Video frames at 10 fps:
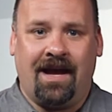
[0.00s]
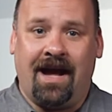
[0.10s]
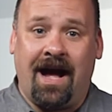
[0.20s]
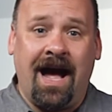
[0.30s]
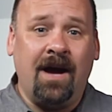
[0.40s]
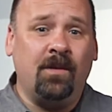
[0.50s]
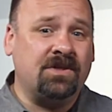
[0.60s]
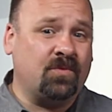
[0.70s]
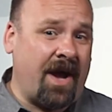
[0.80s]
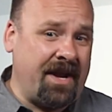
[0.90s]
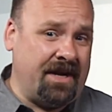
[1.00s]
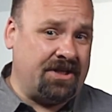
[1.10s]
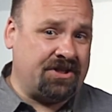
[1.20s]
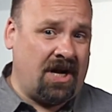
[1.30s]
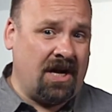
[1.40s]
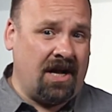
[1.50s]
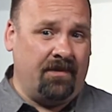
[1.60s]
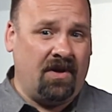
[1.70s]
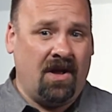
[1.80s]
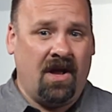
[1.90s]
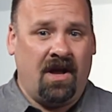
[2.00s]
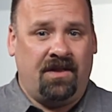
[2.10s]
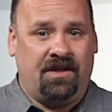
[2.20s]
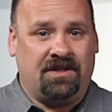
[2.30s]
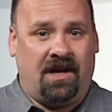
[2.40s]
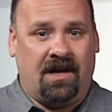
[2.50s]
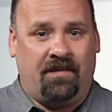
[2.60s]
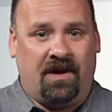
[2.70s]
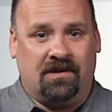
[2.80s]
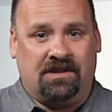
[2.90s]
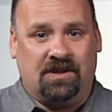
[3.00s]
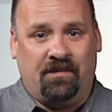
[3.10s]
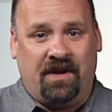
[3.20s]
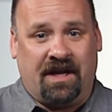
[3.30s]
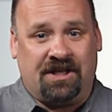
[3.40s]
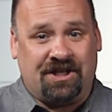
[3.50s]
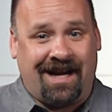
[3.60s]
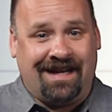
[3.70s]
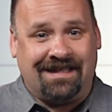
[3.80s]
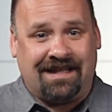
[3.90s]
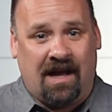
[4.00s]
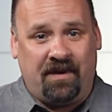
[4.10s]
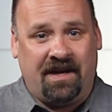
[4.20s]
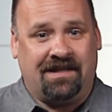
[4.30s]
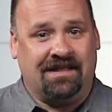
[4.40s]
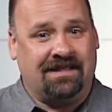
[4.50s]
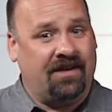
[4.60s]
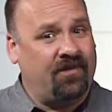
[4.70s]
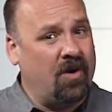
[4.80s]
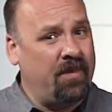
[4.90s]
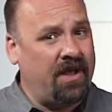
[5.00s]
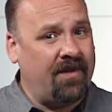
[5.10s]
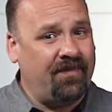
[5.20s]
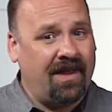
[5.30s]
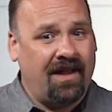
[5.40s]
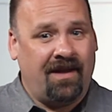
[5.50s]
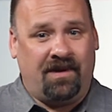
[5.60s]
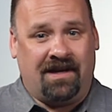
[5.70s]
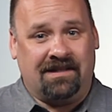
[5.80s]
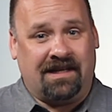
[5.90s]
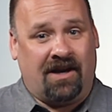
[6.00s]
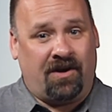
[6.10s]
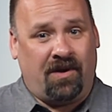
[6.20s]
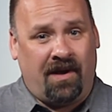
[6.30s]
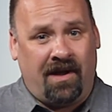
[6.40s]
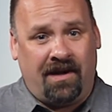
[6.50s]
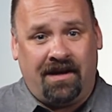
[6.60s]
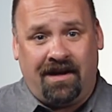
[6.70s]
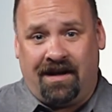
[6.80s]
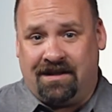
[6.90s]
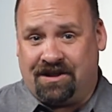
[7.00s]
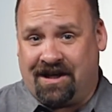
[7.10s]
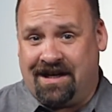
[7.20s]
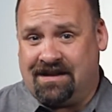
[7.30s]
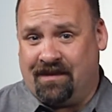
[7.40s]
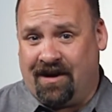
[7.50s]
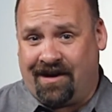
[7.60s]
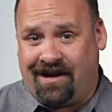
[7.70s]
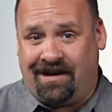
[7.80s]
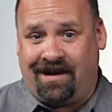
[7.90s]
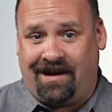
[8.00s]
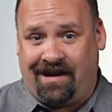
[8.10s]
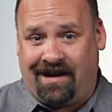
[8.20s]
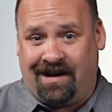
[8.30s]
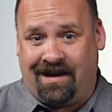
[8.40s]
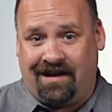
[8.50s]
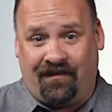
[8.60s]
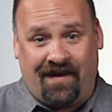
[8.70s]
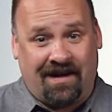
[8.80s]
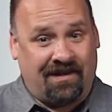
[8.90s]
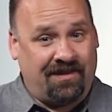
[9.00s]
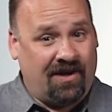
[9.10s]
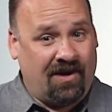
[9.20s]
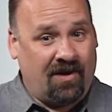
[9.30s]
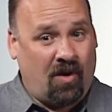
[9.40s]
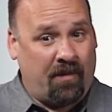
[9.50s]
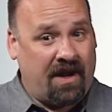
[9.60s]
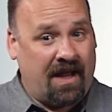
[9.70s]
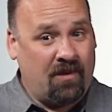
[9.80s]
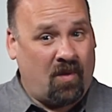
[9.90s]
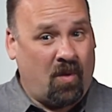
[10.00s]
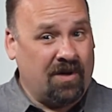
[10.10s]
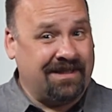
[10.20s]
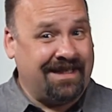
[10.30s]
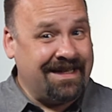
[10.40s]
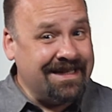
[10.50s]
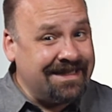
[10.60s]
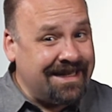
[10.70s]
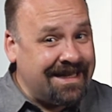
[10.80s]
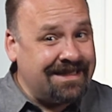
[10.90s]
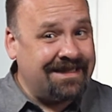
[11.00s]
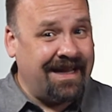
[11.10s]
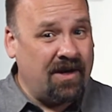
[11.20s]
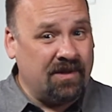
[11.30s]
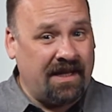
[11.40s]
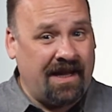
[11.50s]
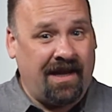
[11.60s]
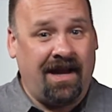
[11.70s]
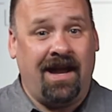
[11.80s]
I was ready to chalk up the talk about Zoom being a Chinese company to xenophobia because Eric Yuan is a Chinese American, and the fact that their corporate headquarters is in San Jose.